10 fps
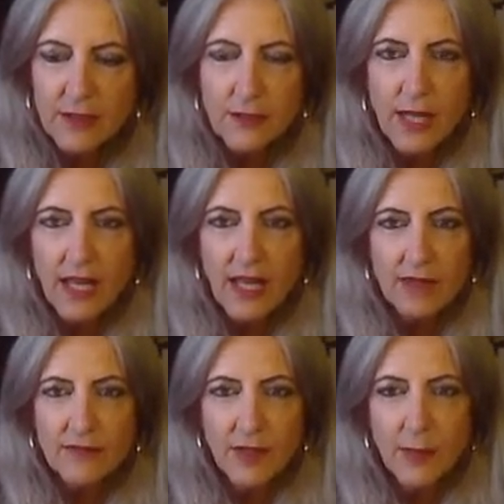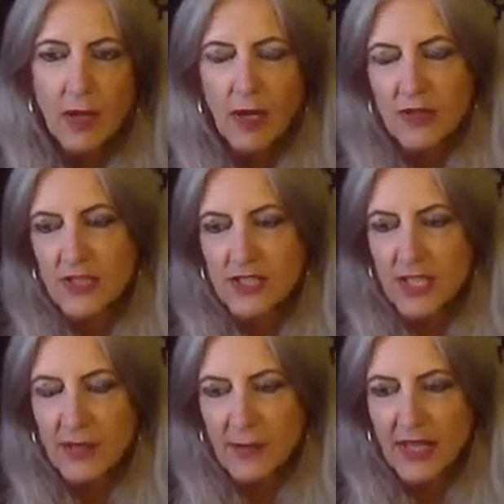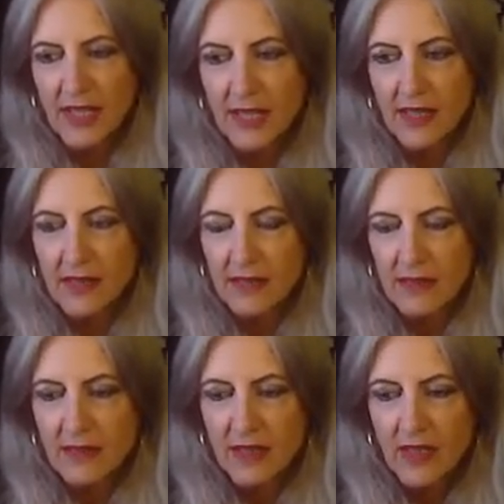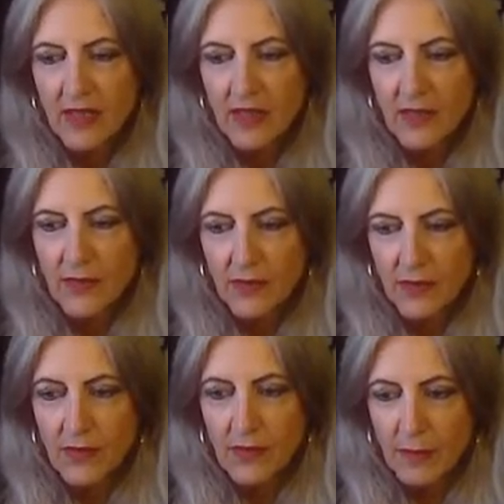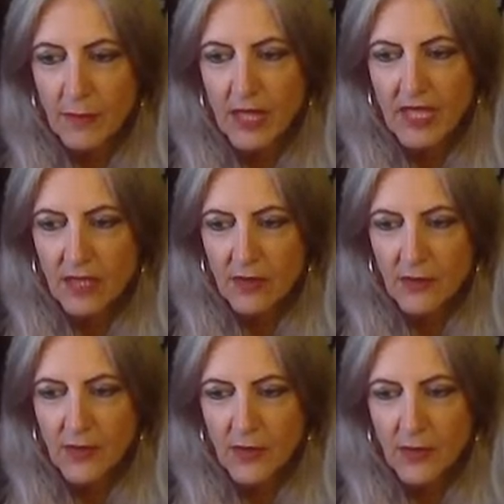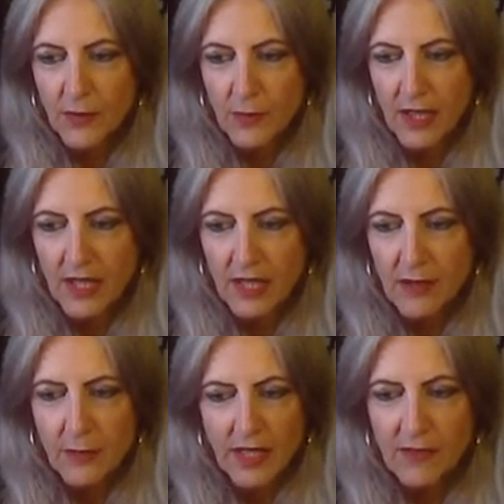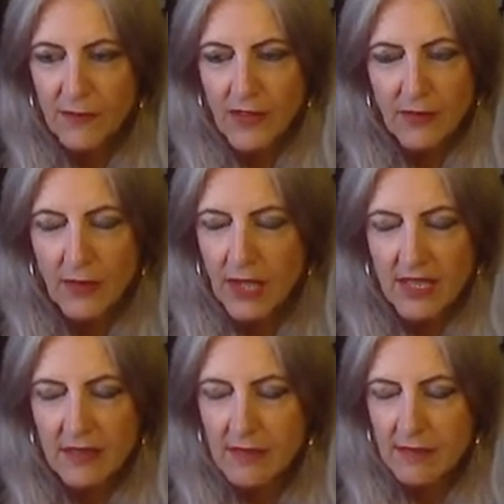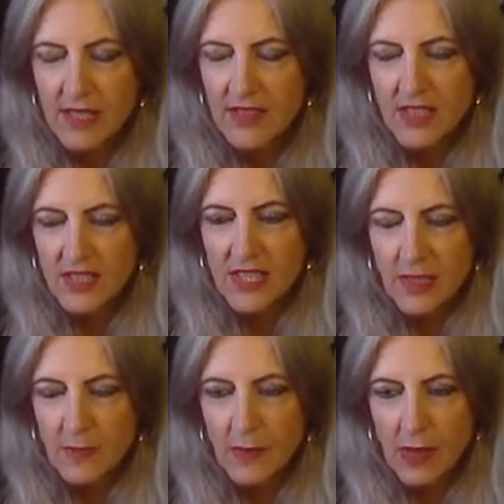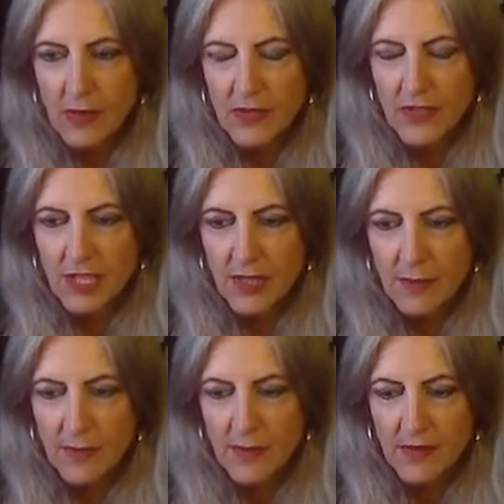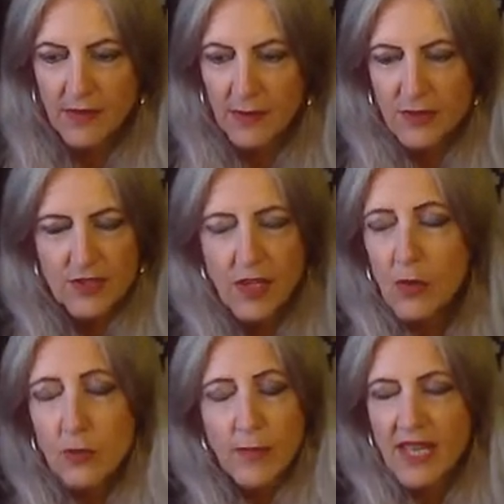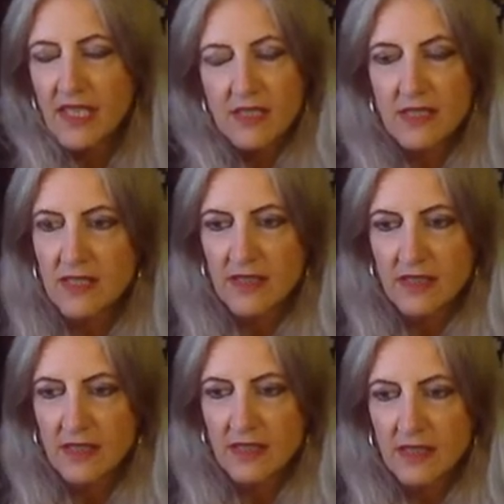You have a partnership here, many of you, where you may feel like it's a deep partnership, your soulmates,